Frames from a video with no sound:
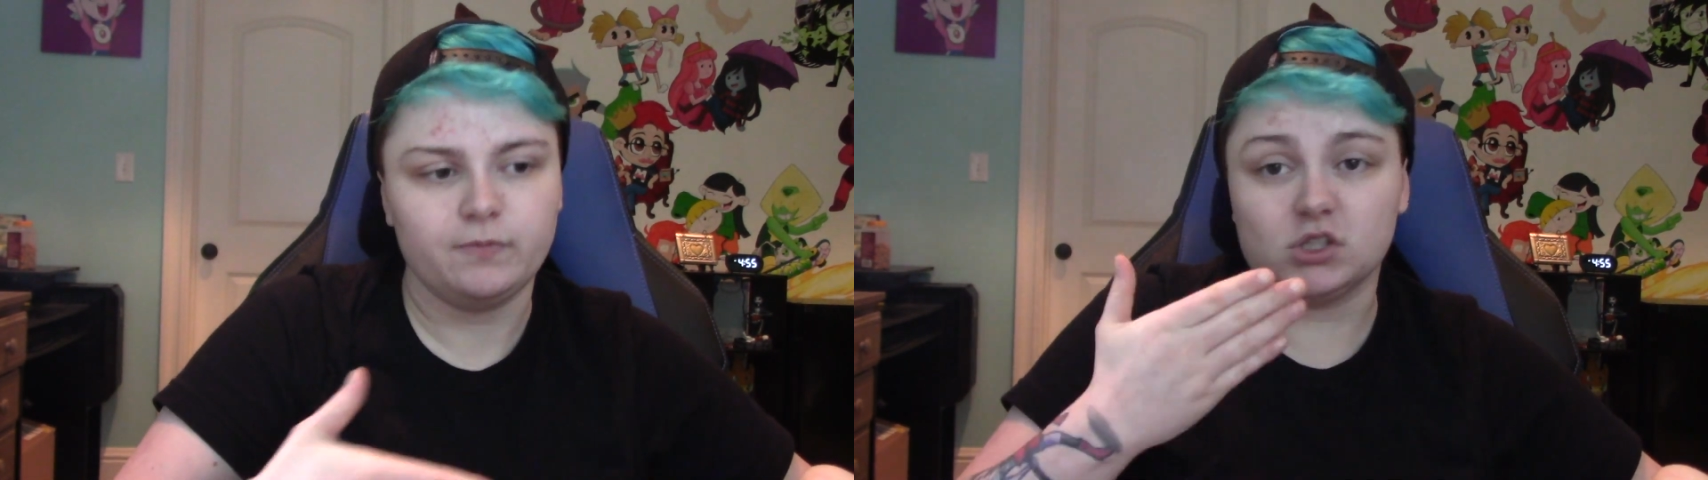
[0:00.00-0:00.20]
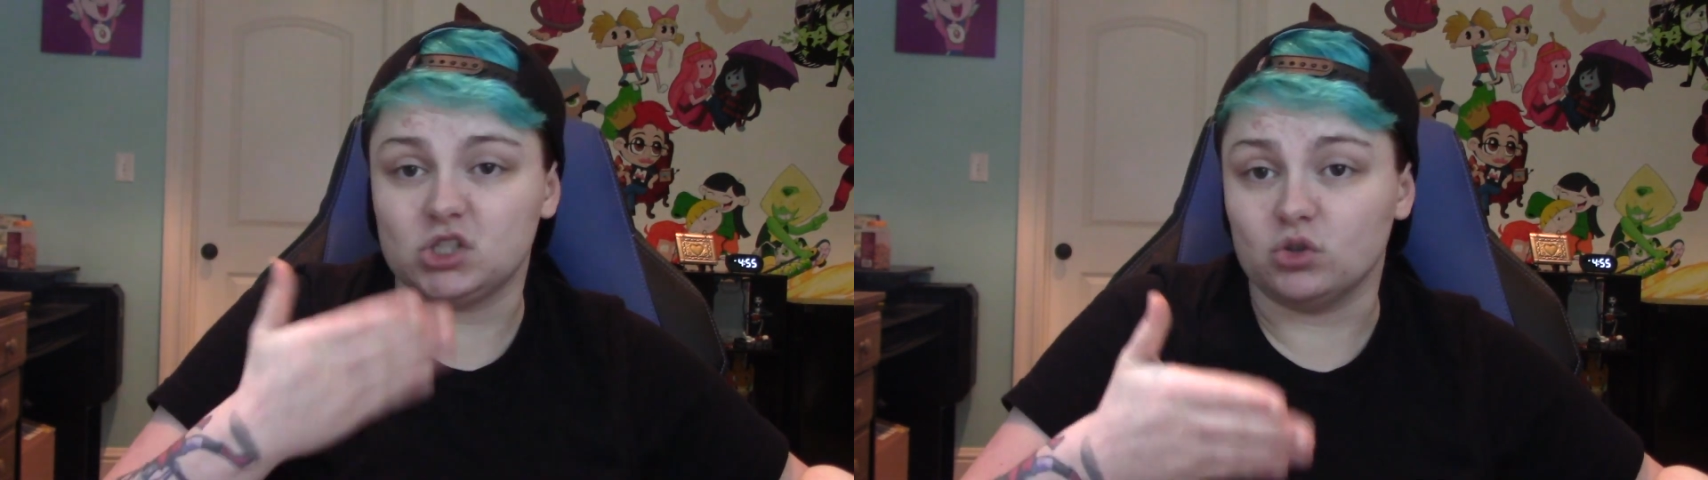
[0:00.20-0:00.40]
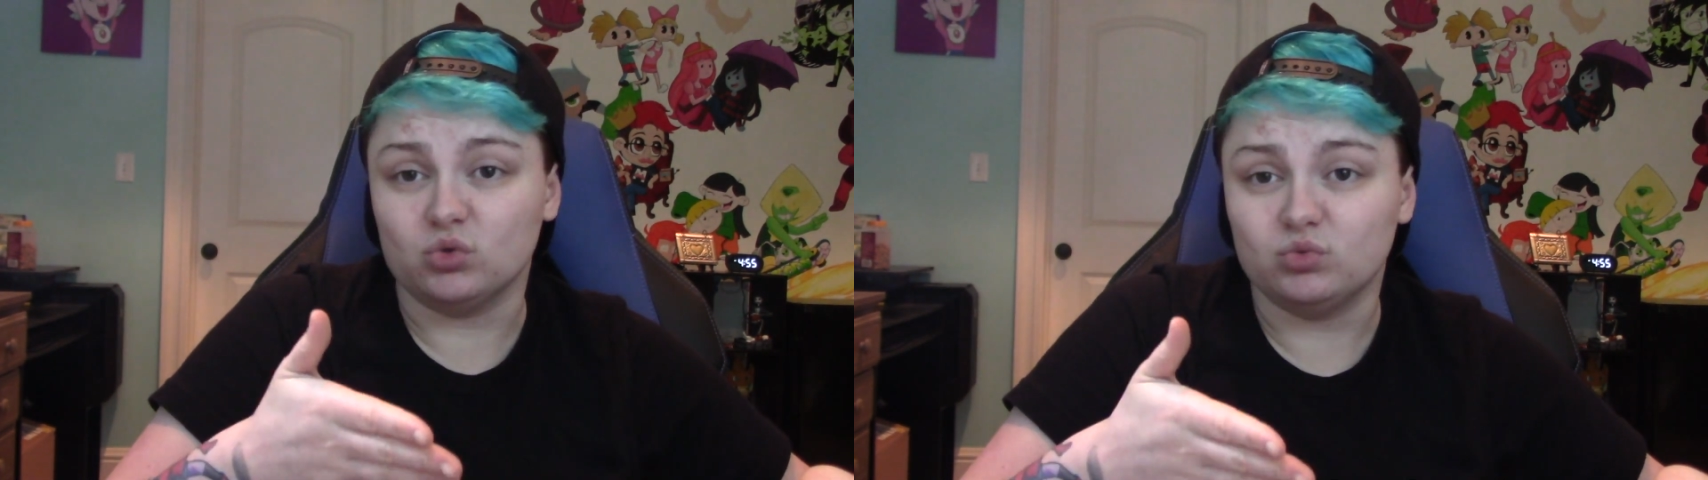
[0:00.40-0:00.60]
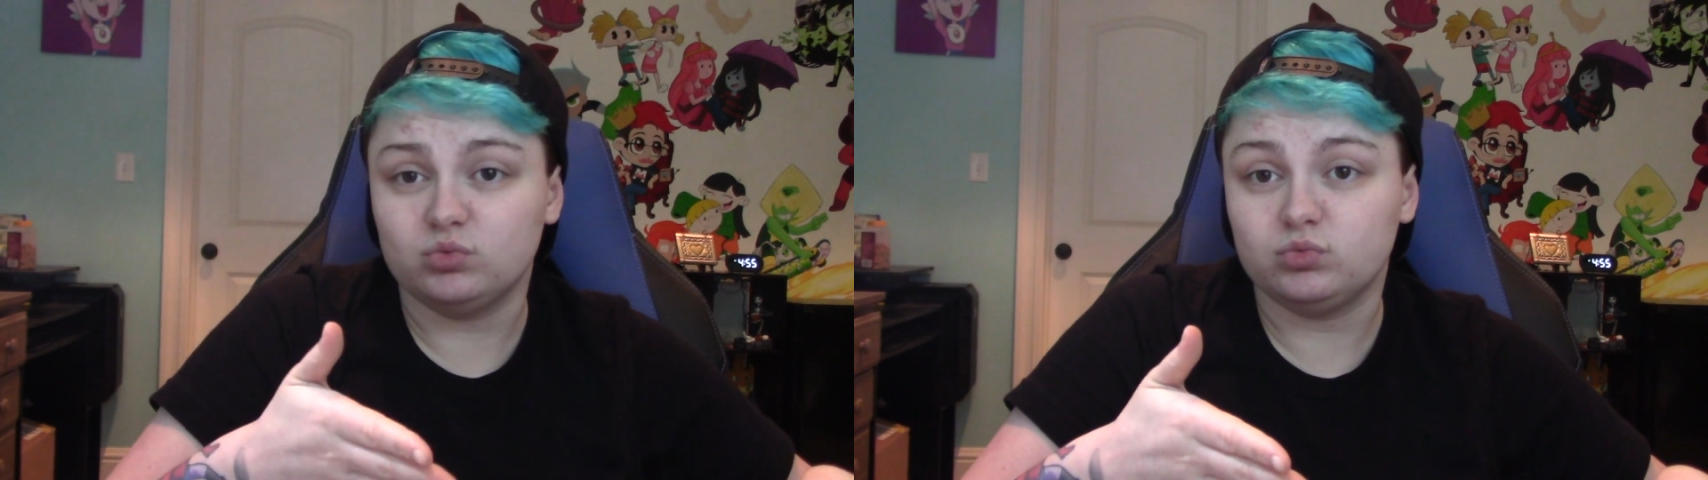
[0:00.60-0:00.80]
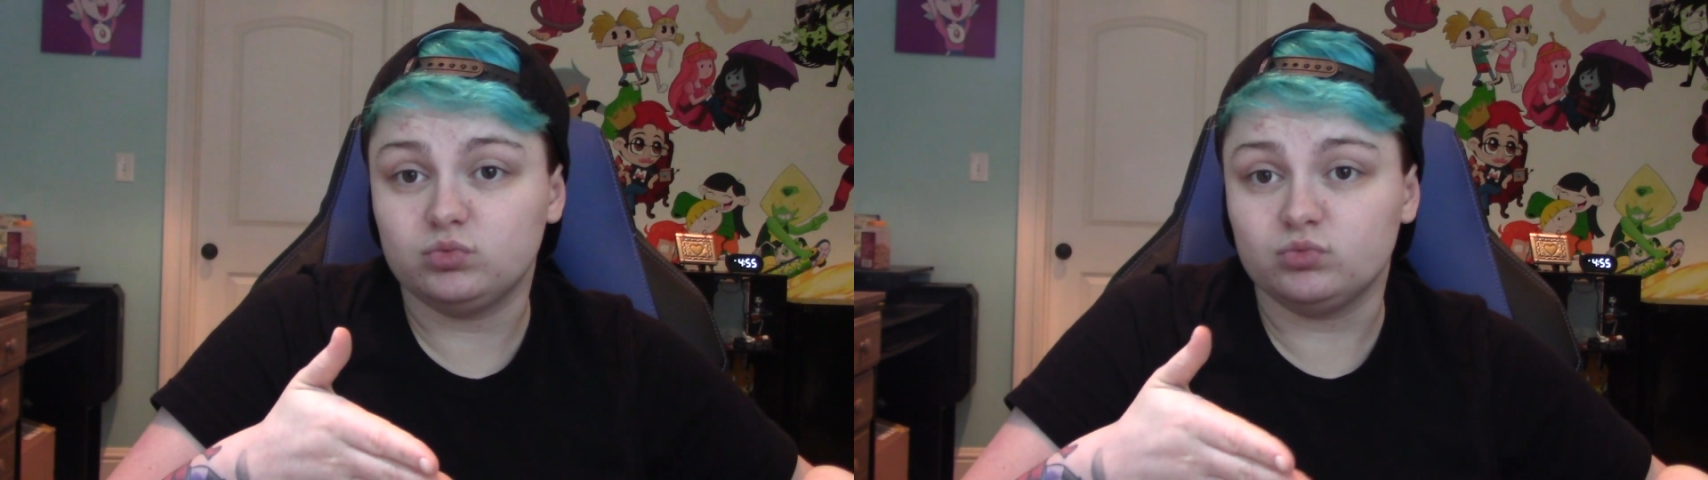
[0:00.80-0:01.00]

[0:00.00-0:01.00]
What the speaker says: It also